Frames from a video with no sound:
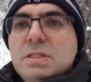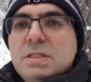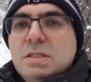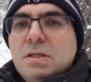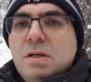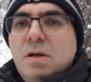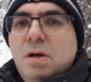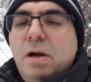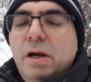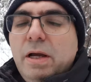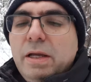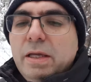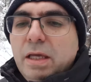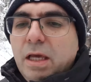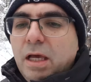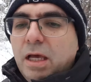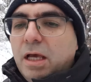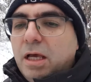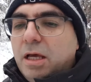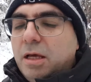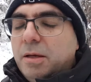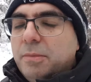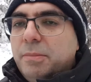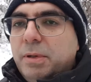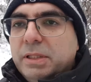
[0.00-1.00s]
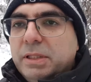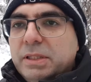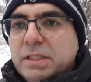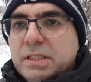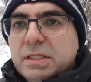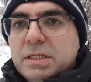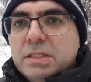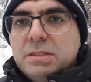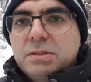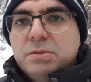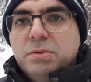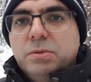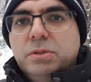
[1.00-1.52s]
sky, but
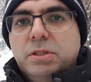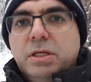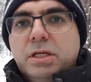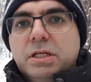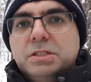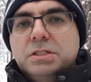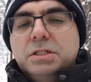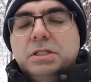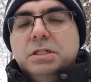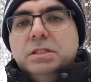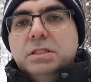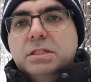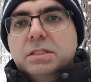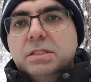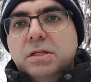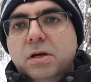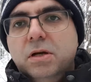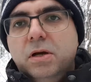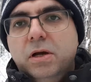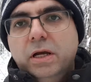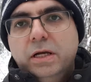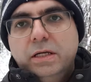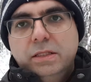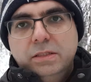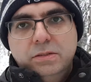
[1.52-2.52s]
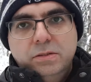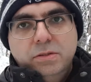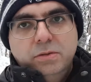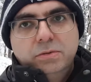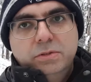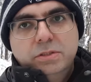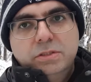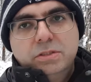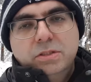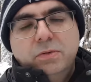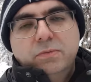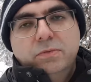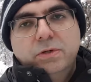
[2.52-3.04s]
there is no texture in the sky, so
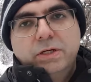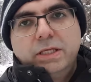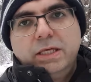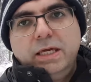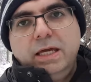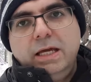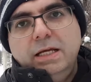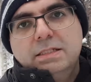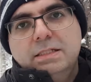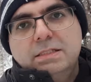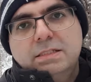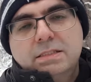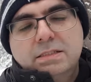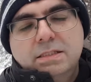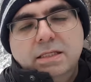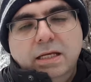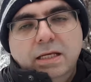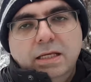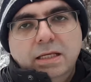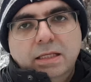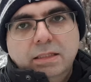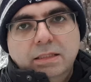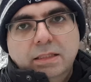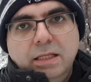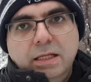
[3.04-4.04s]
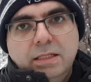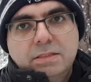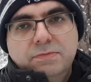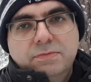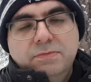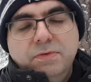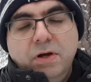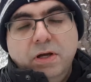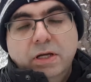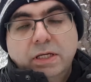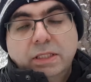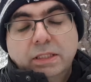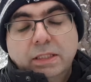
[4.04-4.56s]
it's overcast, and that's
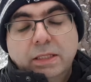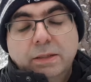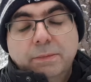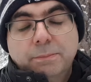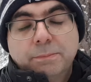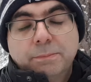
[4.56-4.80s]
fine.